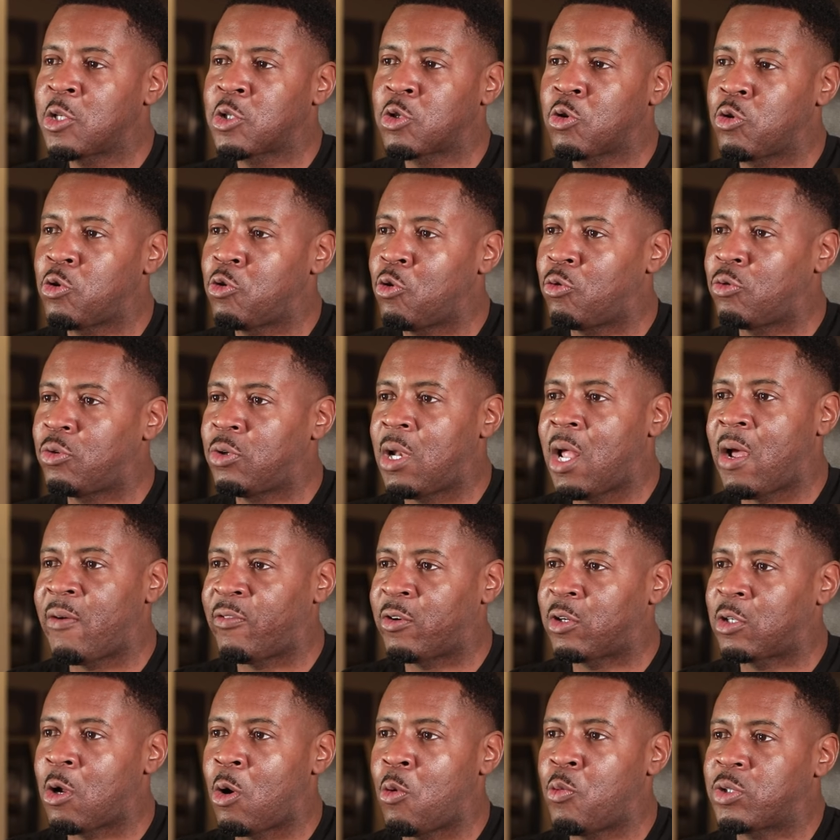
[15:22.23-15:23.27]
so you'll
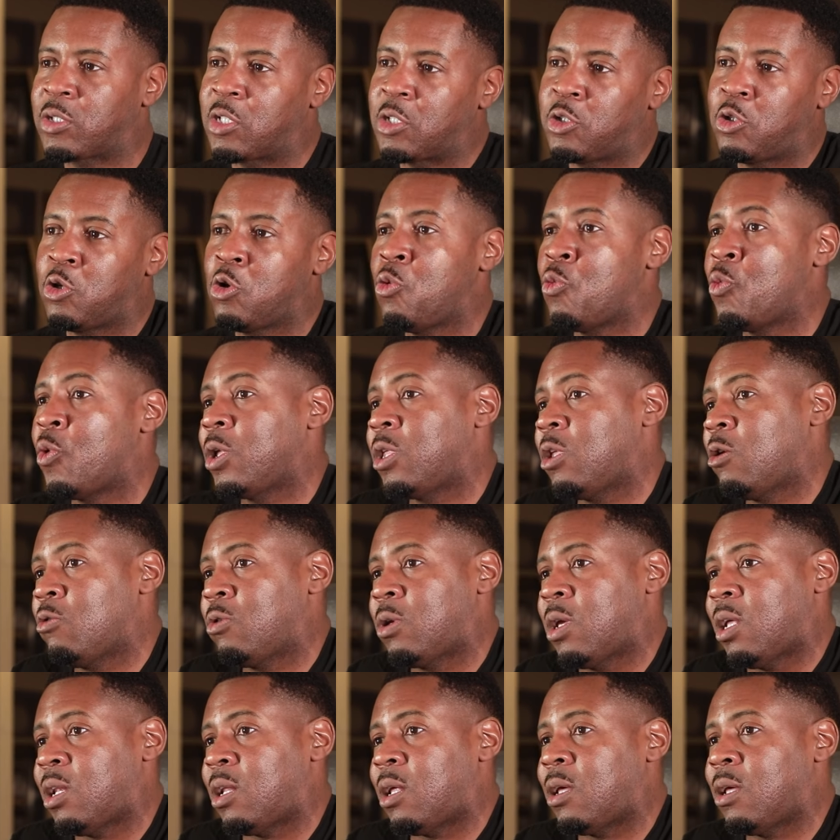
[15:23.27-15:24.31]
never know what to do when you
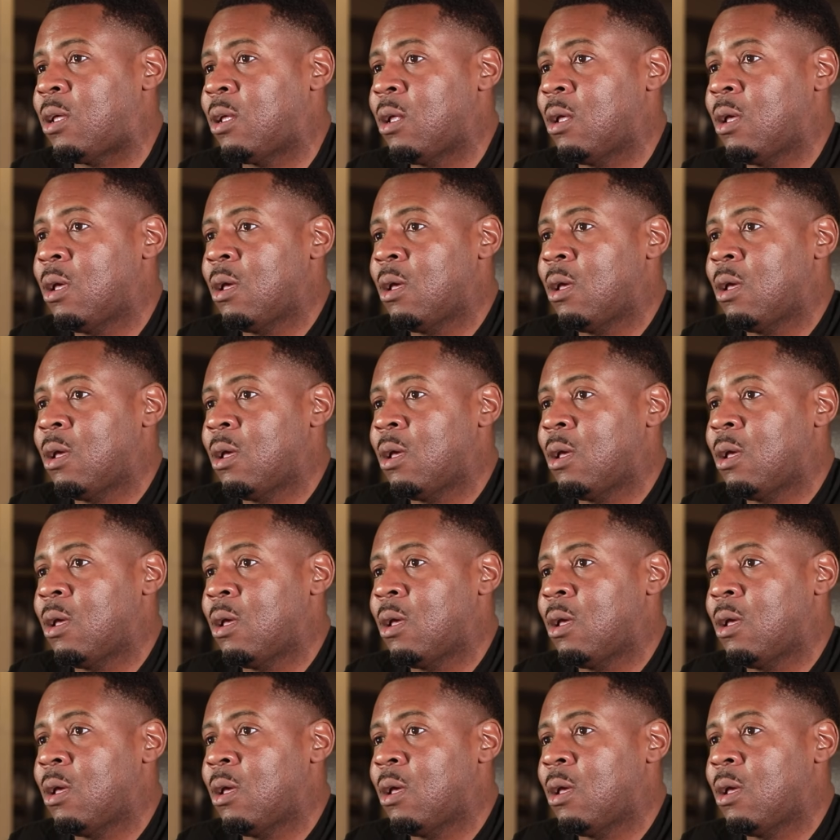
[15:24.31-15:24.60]
get it.